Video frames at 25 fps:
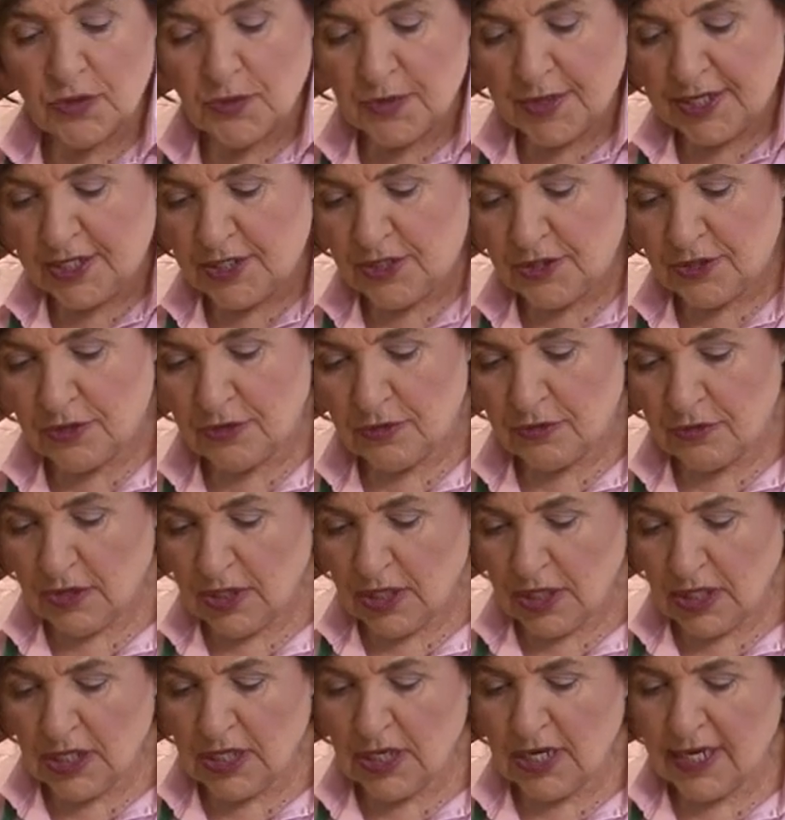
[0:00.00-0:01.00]
going to
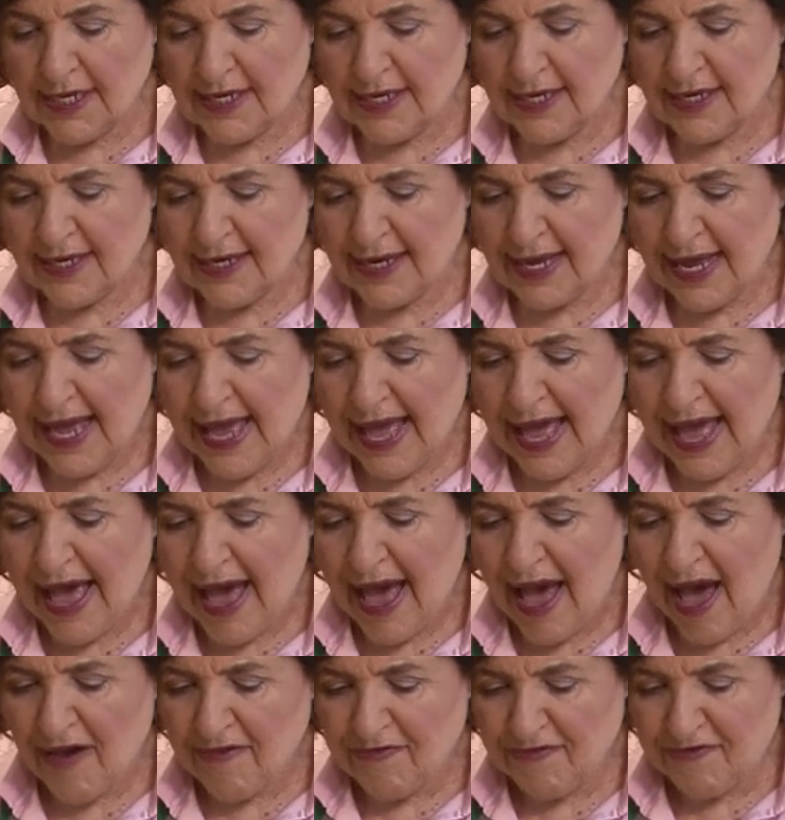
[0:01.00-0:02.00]
cut in
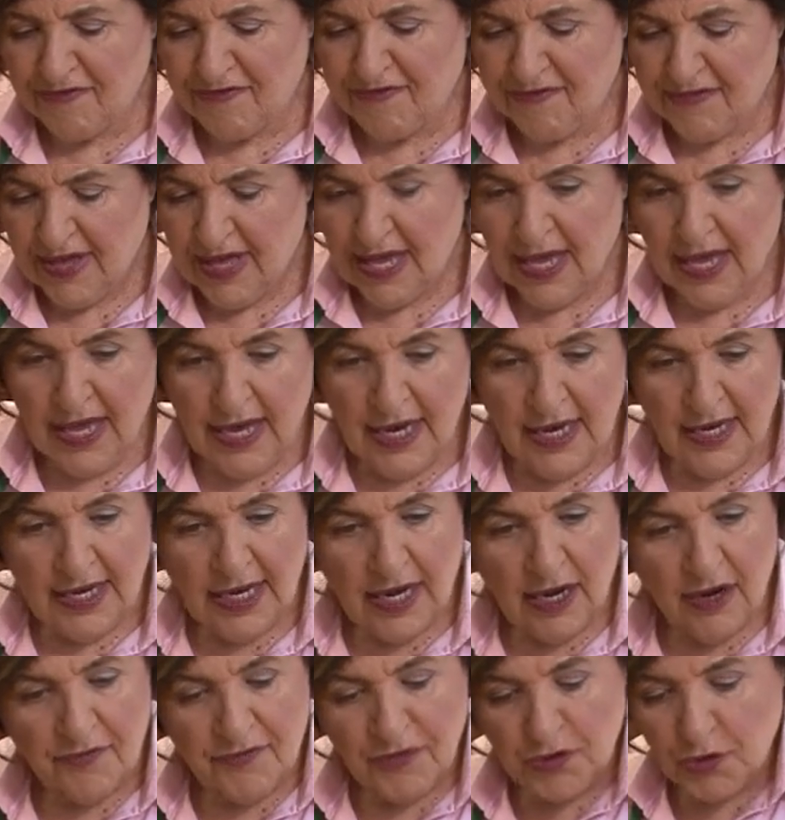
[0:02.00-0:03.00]
half.
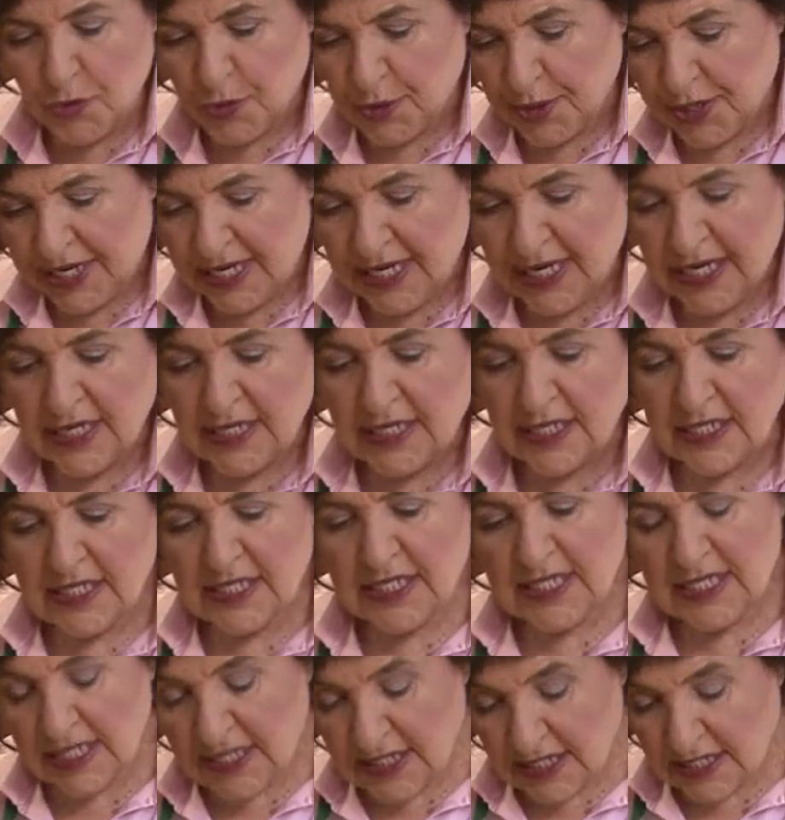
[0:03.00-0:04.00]
Now, if you were in
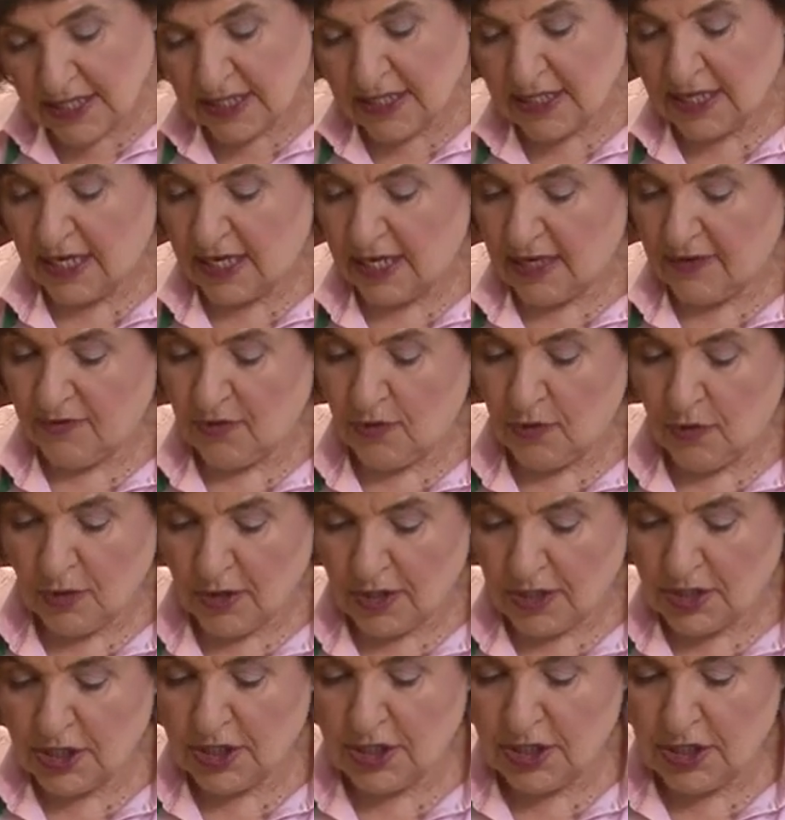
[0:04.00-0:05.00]
Sicily, of
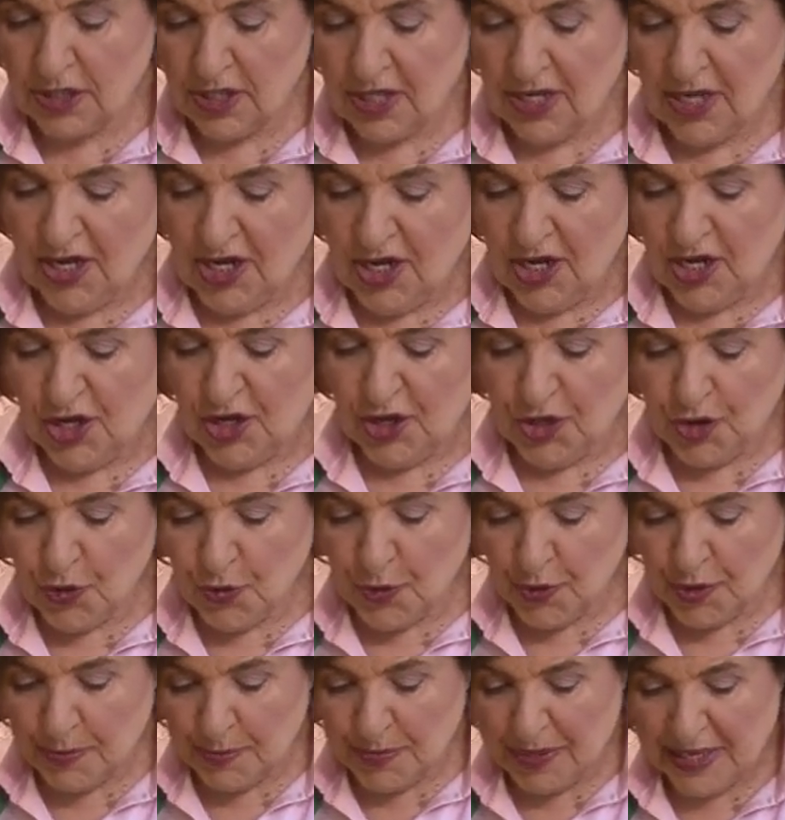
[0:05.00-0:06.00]
course,
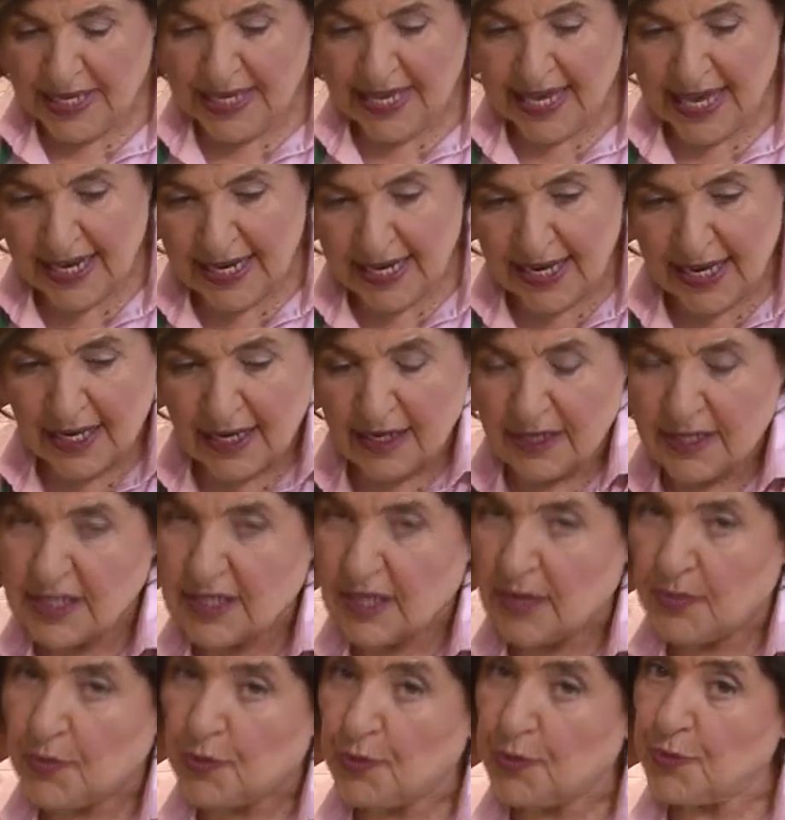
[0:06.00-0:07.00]
you would be getting
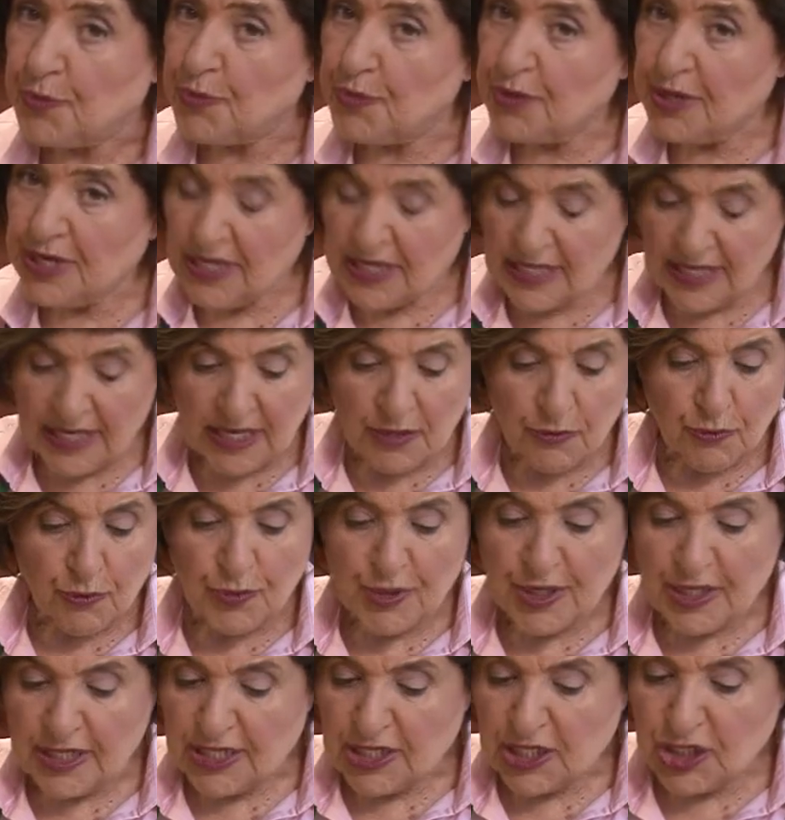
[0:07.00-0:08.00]
some really,
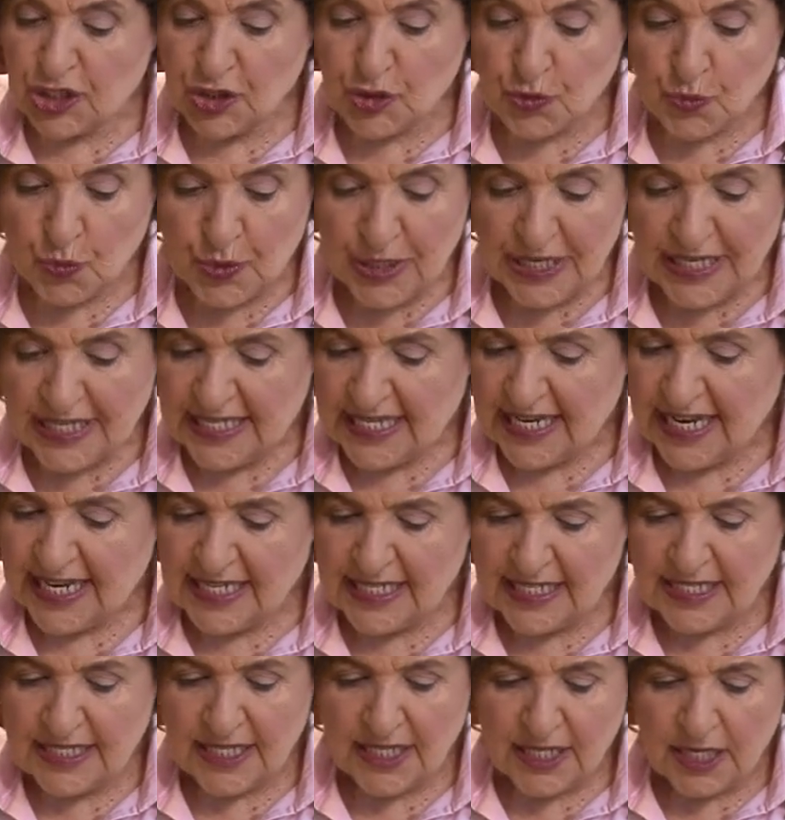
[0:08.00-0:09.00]
really sweet
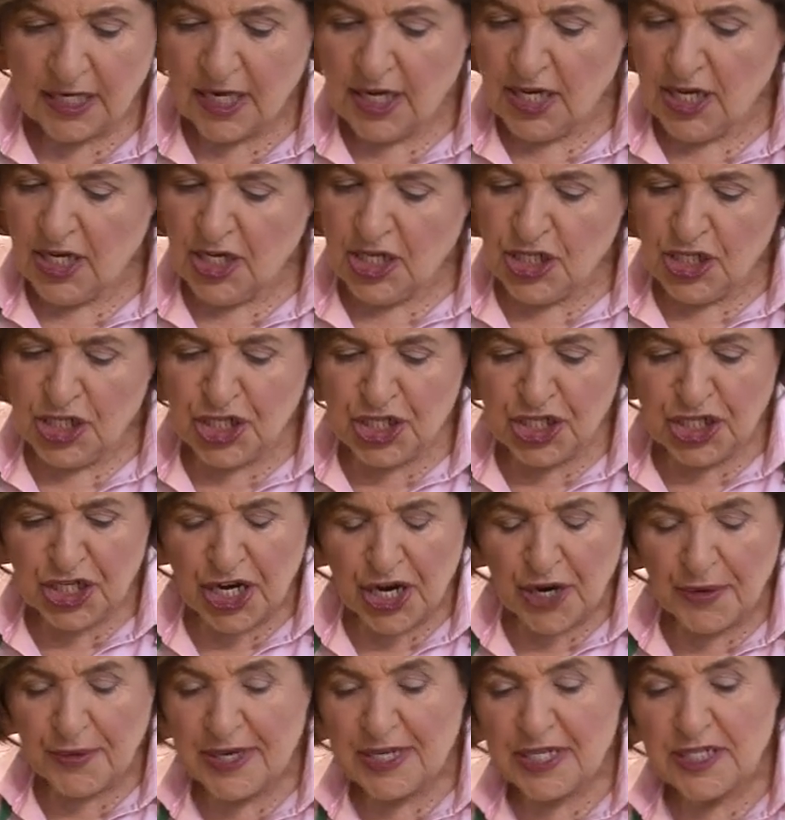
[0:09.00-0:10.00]
tasting
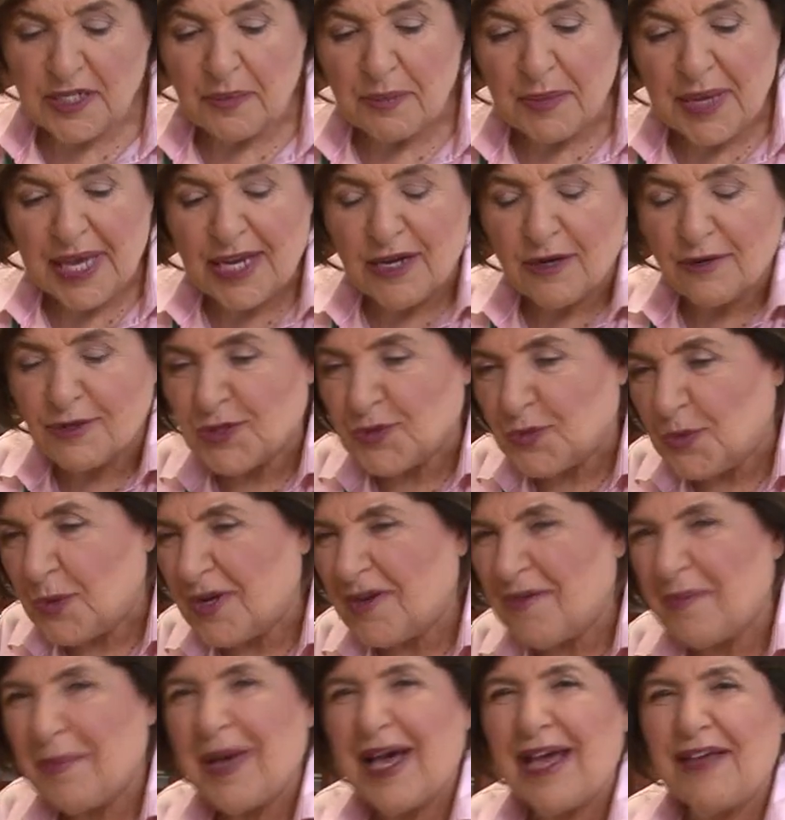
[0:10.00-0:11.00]
cherry tomatoes.
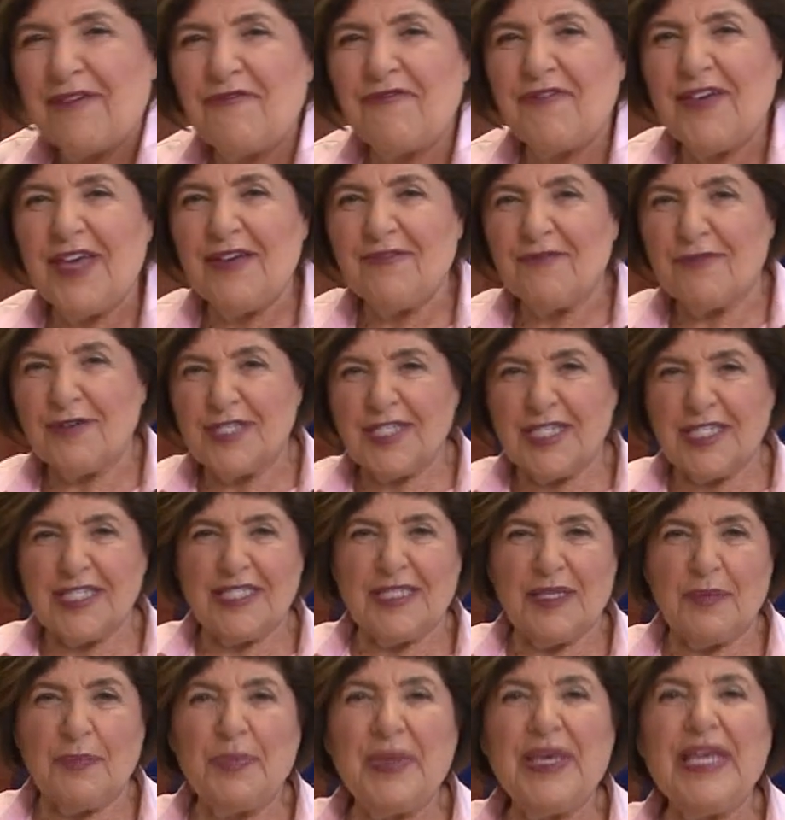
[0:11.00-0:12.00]
One of my favorites
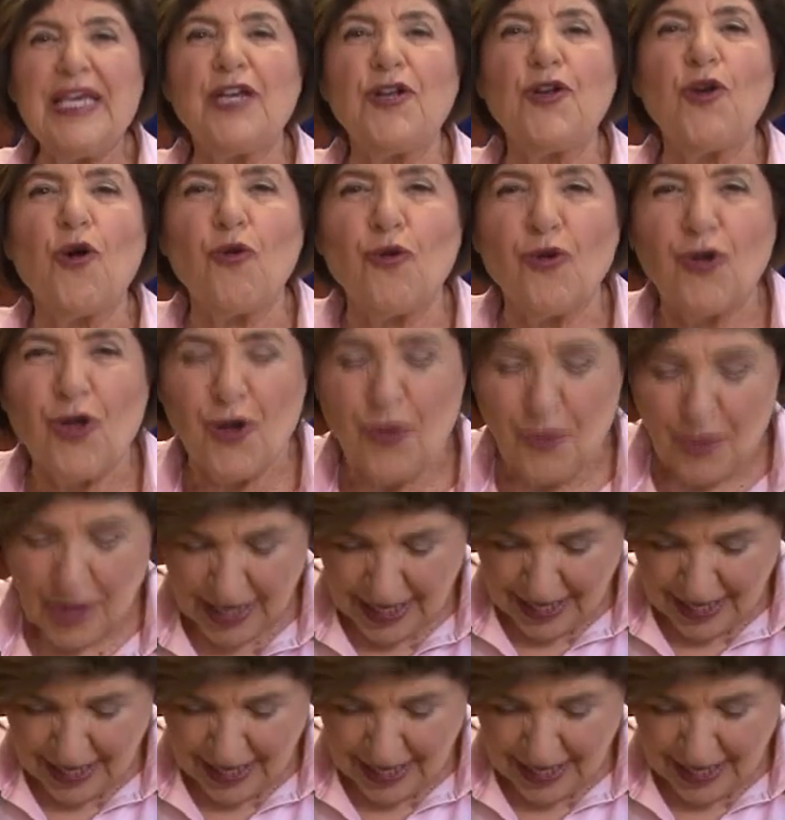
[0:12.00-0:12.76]
is the piennolo,